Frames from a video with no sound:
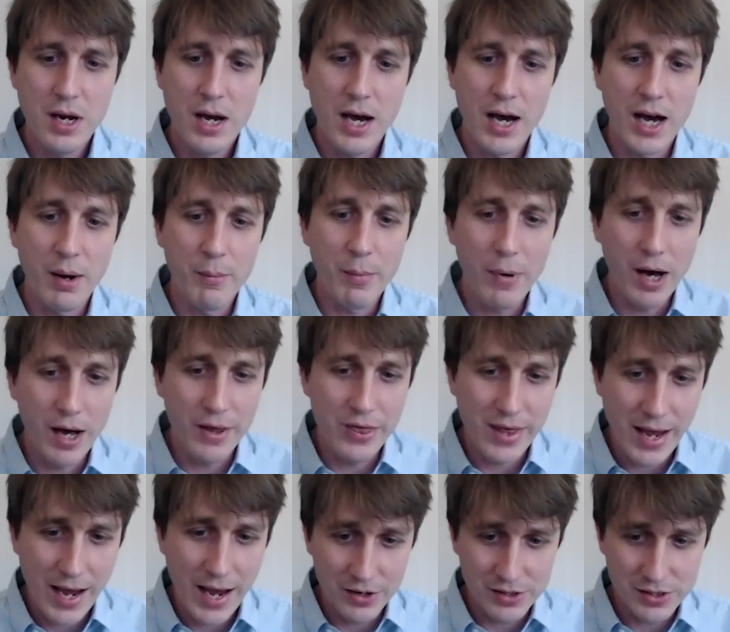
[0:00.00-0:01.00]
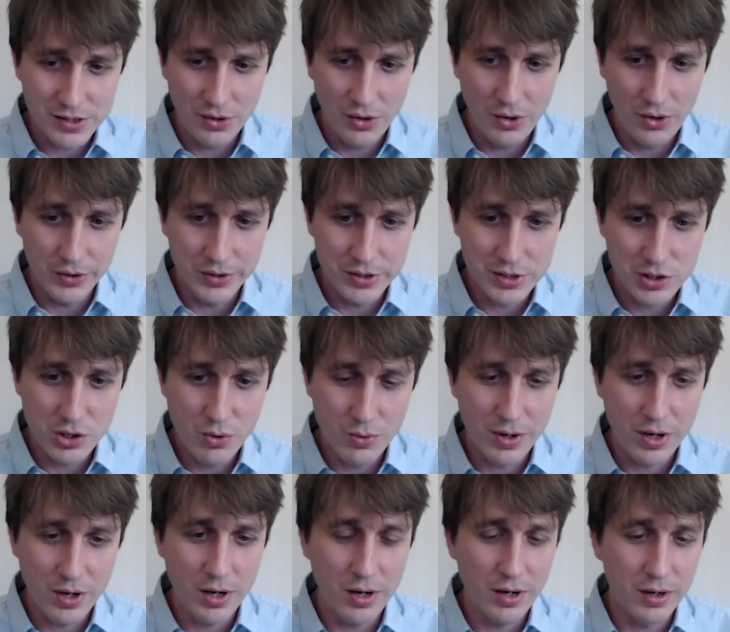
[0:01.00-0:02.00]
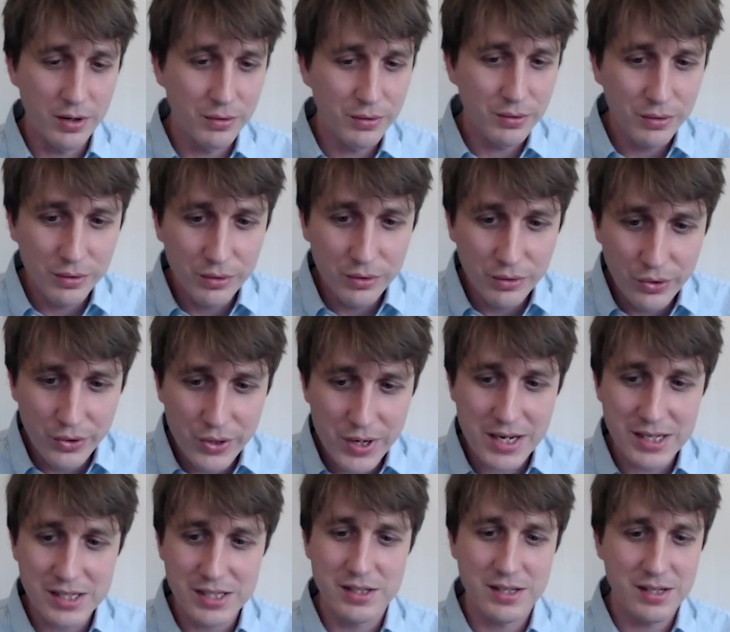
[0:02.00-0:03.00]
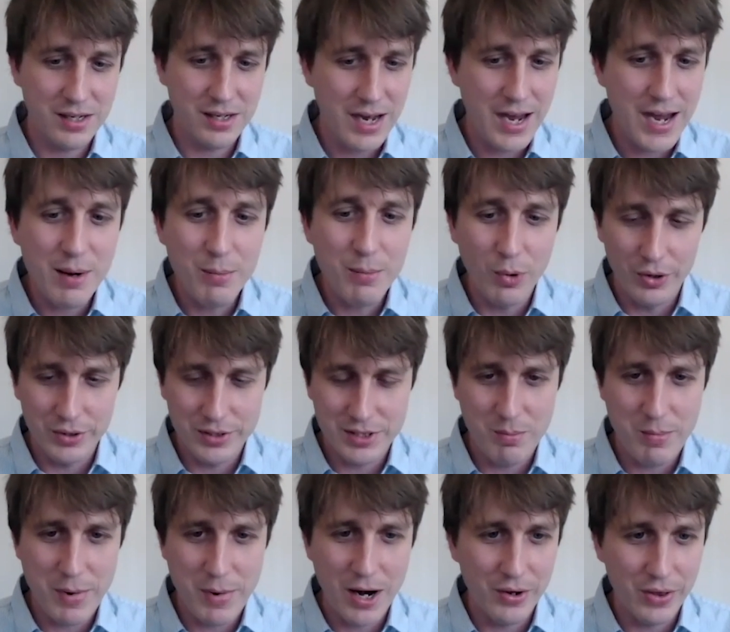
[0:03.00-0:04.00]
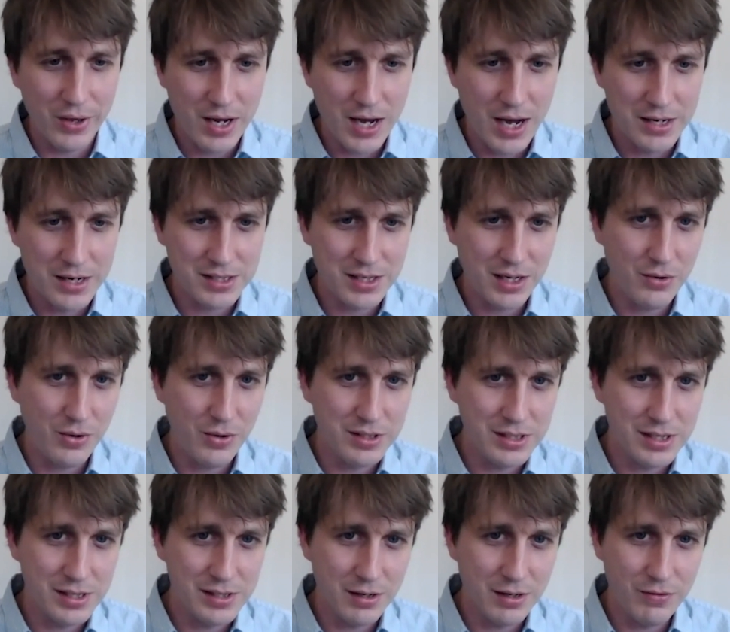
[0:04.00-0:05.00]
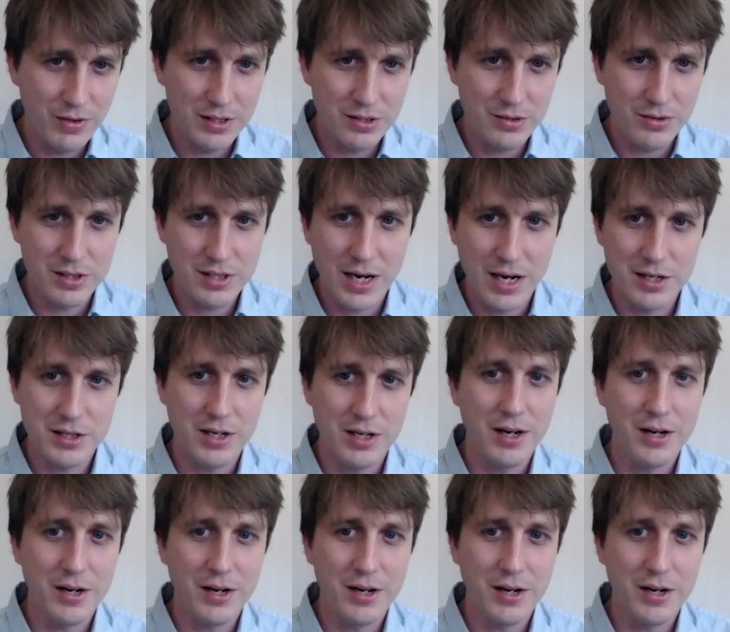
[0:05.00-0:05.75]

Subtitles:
on the households who are least able to bear the consequences of this recession.